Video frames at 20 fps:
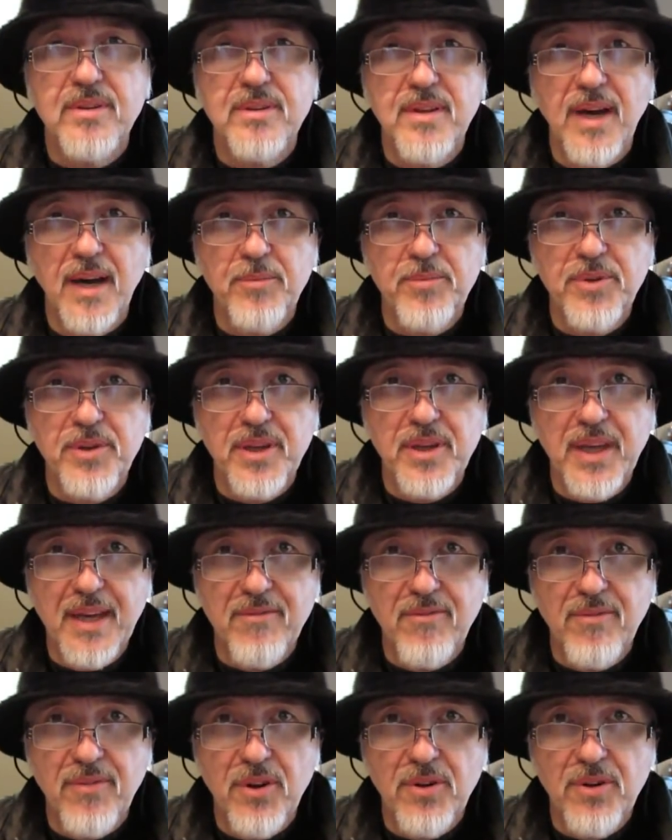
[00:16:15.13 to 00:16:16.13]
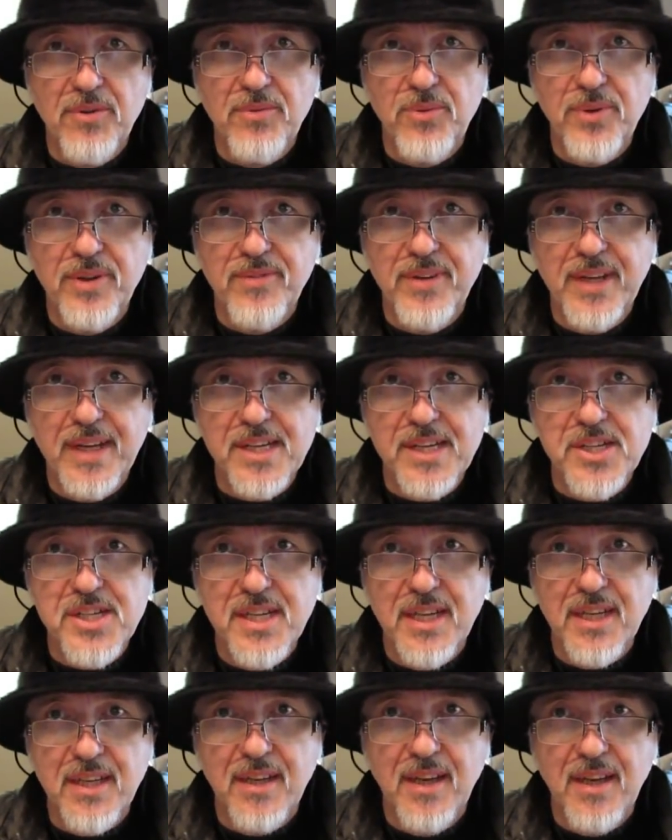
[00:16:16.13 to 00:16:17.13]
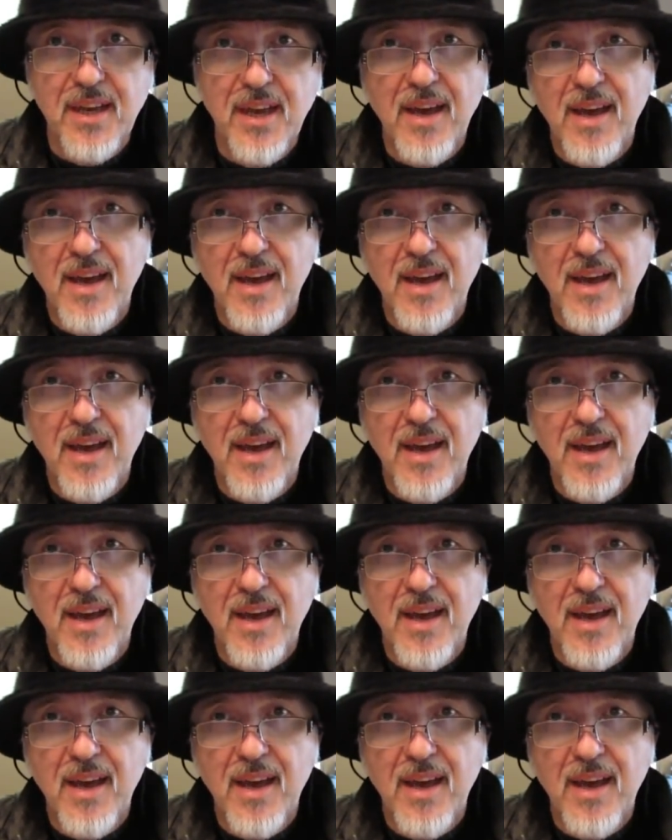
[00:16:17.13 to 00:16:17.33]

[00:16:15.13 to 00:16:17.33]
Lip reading: that I'm going to get involved with next year.